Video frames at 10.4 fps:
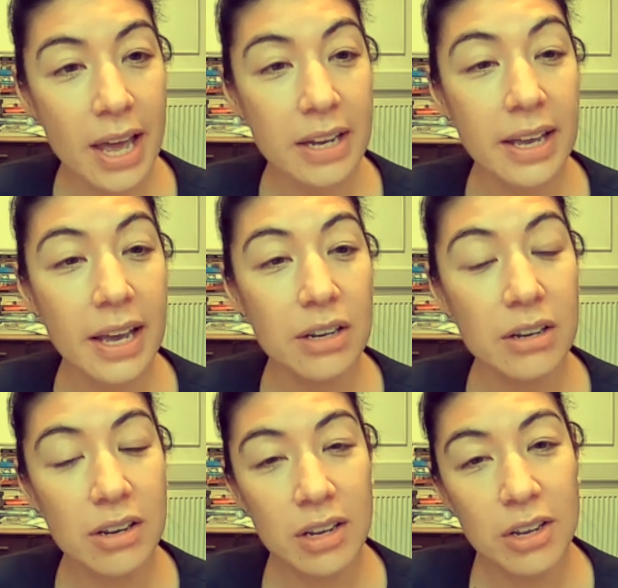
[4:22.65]
And
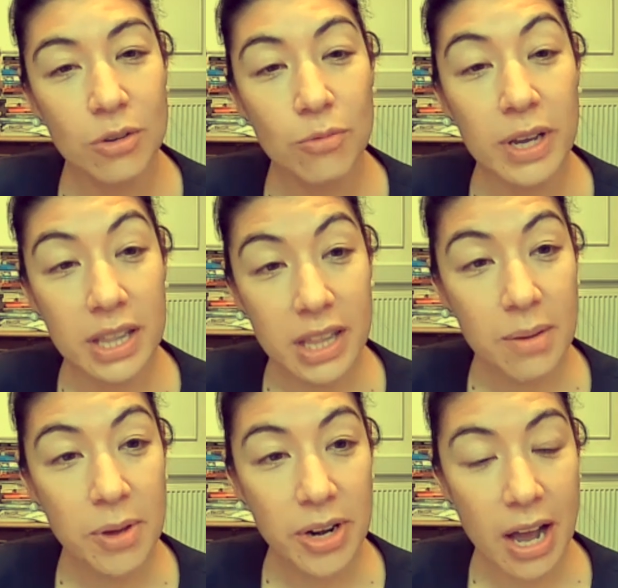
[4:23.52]
again, we can think
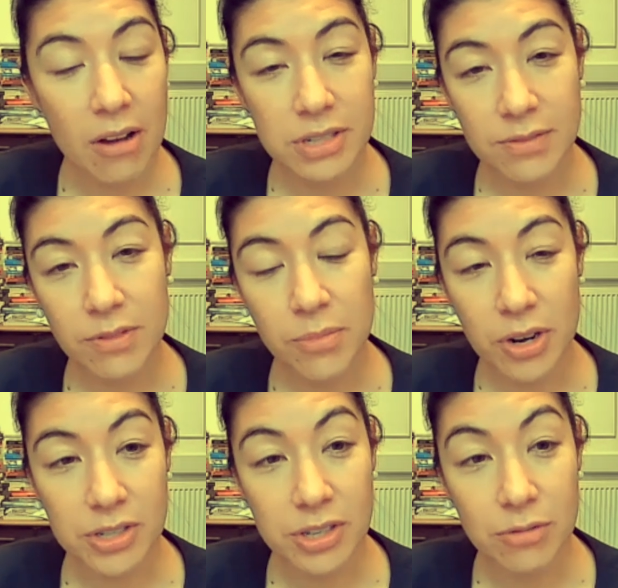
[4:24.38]
about how different
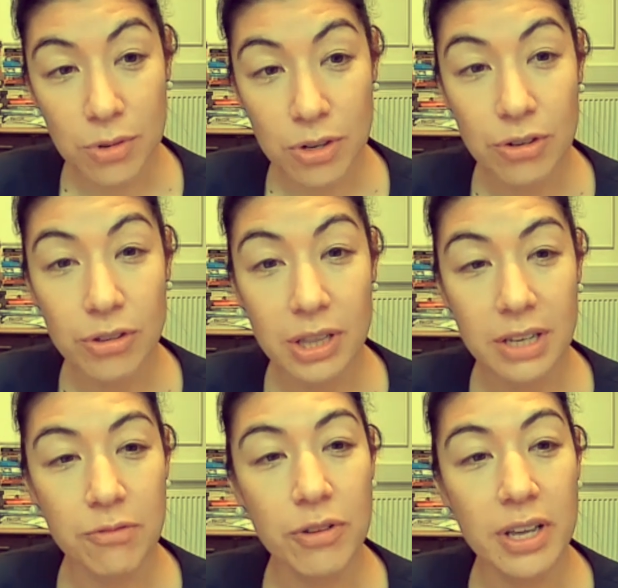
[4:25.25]
parts of the world
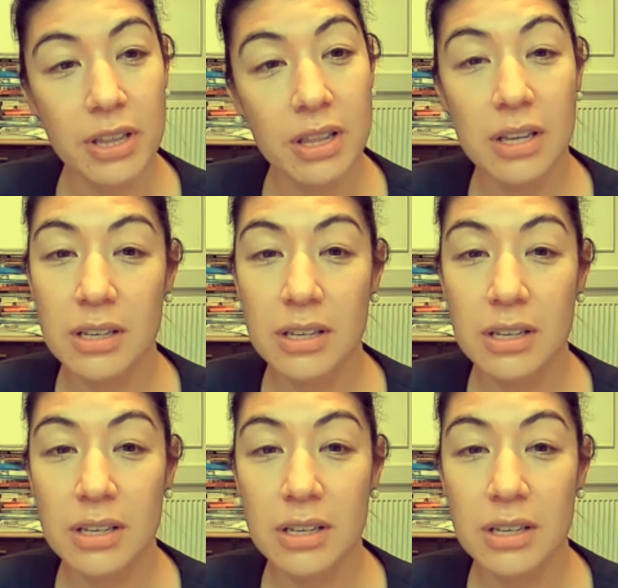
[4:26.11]
live with